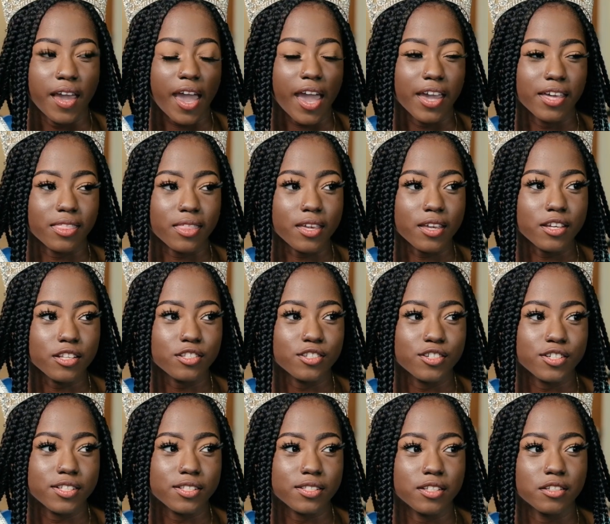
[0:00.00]
I think it's
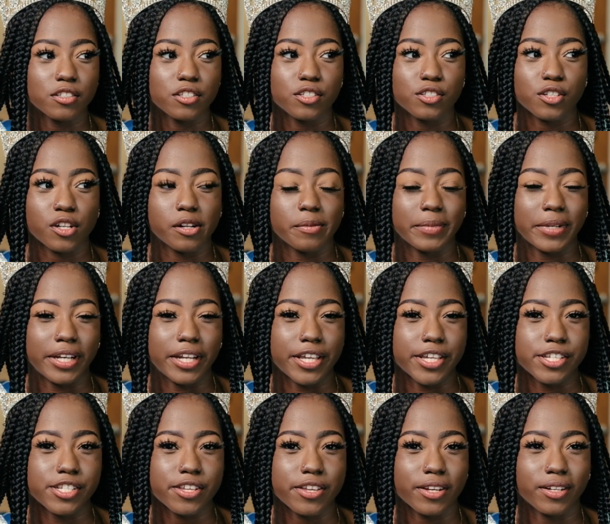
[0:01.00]
just the
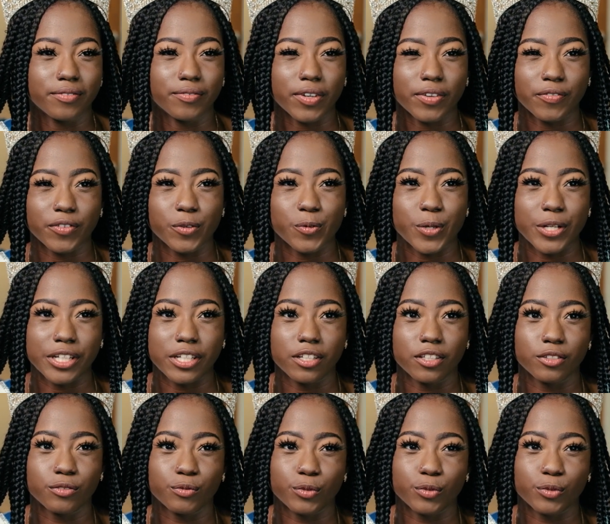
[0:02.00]
determination of everyone in the